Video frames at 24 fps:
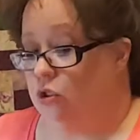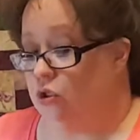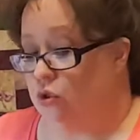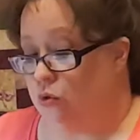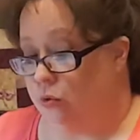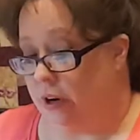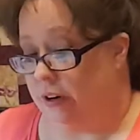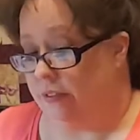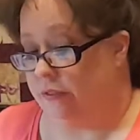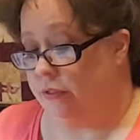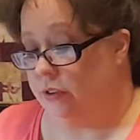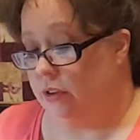
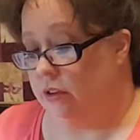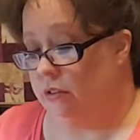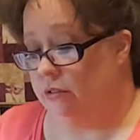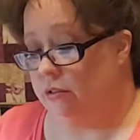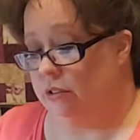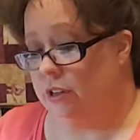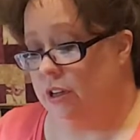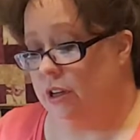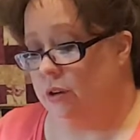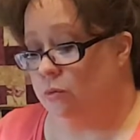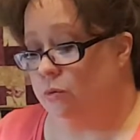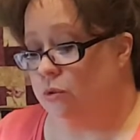dreadful.
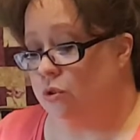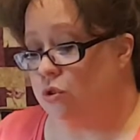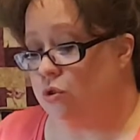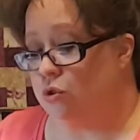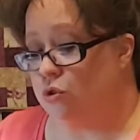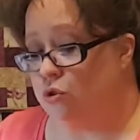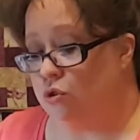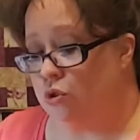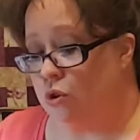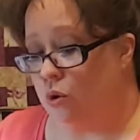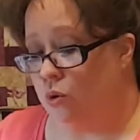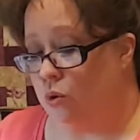It was
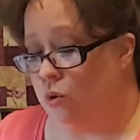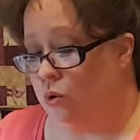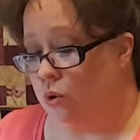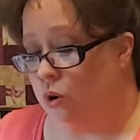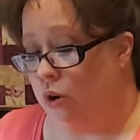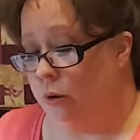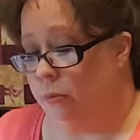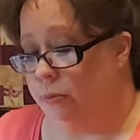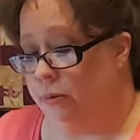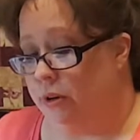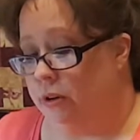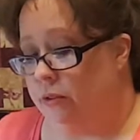so
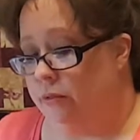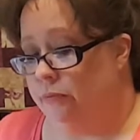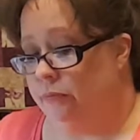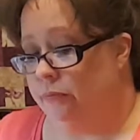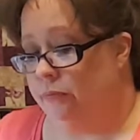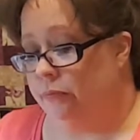horrible.